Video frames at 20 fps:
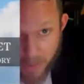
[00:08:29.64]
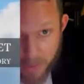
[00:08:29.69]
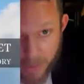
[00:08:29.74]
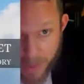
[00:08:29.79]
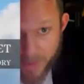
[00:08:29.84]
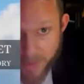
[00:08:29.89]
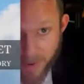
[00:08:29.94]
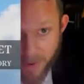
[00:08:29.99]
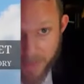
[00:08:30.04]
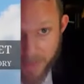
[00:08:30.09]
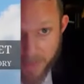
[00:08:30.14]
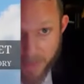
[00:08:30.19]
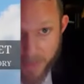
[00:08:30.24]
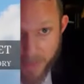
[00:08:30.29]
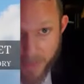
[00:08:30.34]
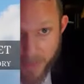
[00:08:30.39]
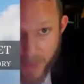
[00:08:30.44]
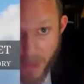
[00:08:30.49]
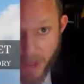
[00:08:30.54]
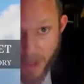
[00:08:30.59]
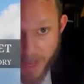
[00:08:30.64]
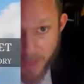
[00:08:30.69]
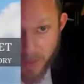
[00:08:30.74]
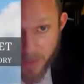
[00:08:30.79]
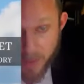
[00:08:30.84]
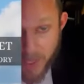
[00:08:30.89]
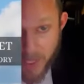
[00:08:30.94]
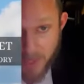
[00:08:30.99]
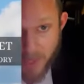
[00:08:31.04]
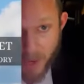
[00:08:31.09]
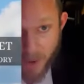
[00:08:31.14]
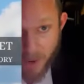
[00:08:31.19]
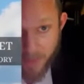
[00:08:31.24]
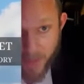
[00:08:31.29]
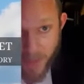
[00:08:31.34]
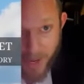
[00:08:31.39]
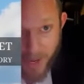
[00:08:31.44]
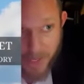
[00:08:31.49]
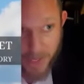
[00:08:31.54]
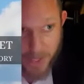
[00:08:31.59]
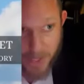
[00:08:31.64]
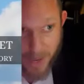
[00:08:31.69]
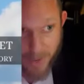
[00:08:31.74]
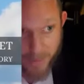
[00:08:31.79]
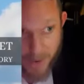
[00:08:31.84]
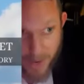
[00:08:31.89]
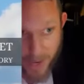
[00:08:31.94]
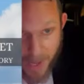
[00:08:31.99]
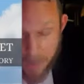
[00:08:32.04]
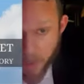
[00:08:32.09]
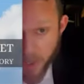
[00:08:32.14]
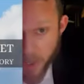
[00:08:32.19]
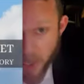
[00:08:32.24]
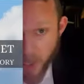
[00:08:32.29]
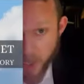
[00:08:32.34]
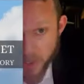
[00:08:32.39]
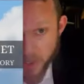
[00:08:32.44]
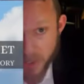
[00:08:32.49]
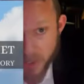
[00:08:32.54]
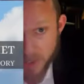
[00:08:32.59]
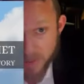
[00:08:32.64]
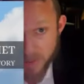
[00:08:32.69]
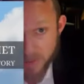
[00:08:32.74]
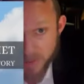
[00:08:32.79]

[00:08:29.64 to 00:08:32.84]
big time. And you'll see that over here it's covered a couple of years.